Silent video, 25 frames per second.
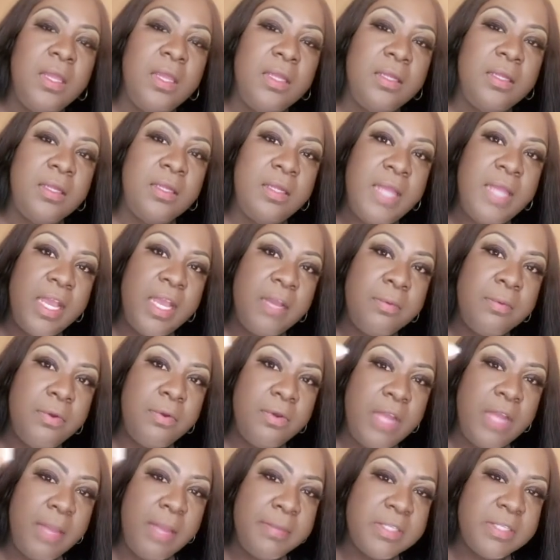The NACA
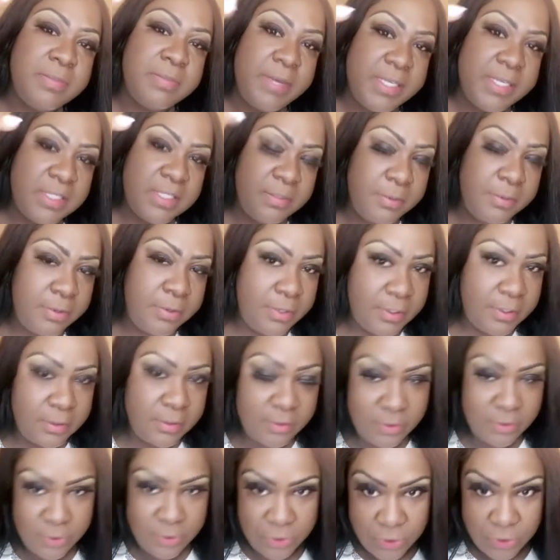program is based upon
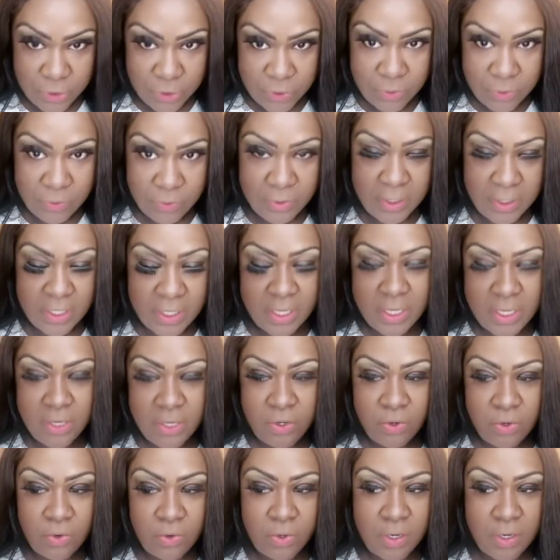you and
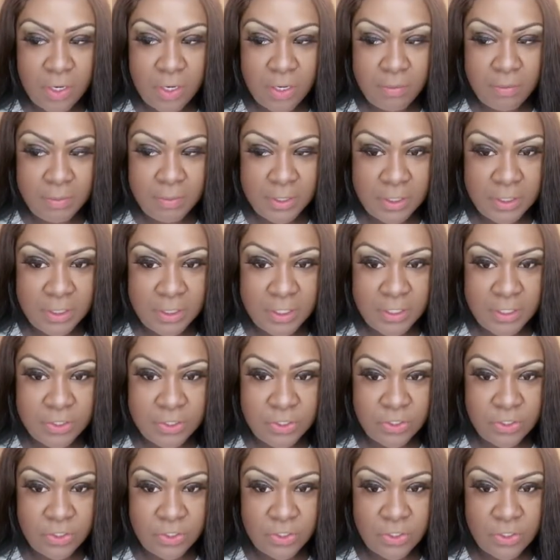your ability
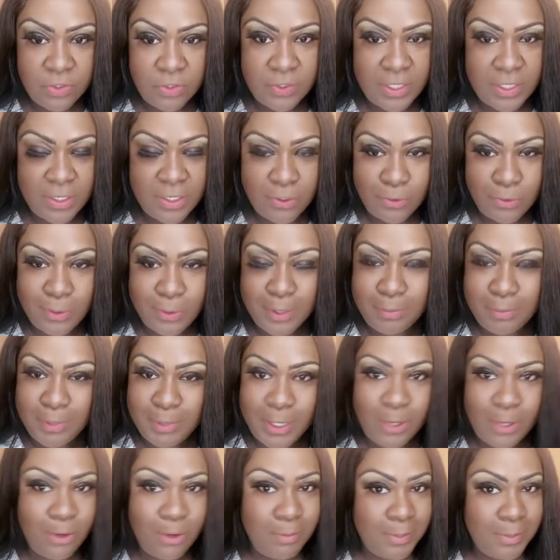to show that you can pay
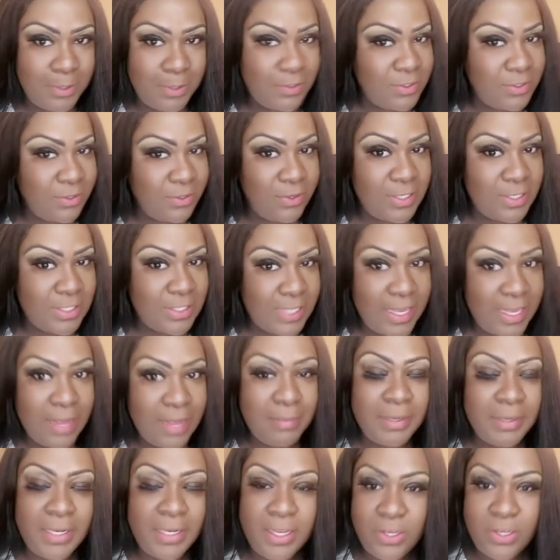your bills on time
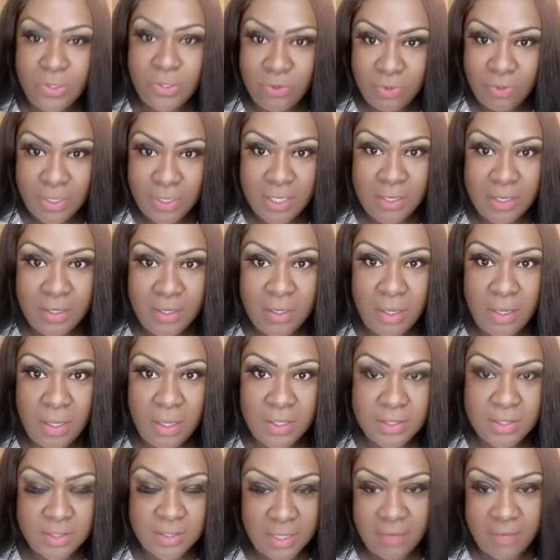and that you can
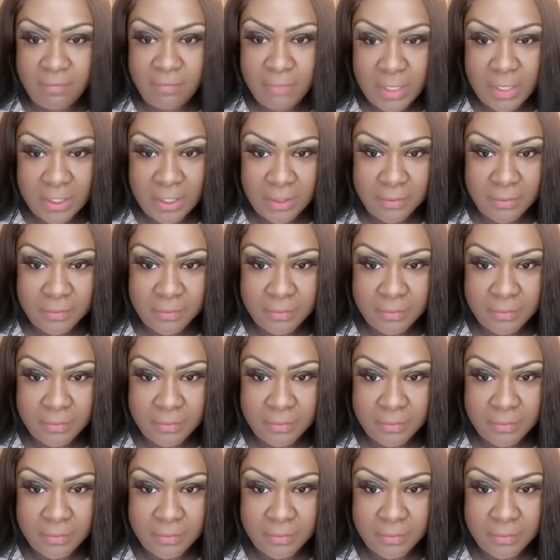save money.